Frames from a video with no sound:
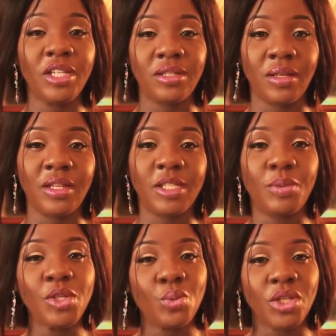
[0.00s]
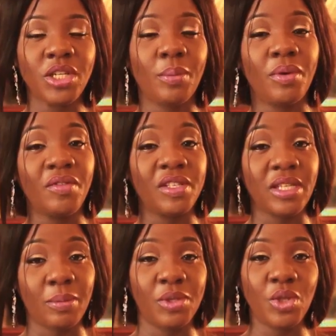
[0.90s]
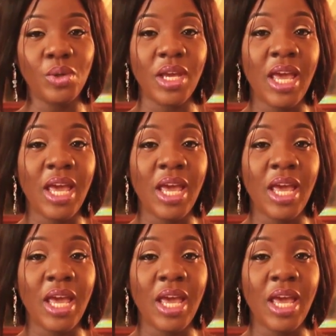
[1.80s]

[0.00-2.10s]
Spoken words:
done this, please watch our previous episode.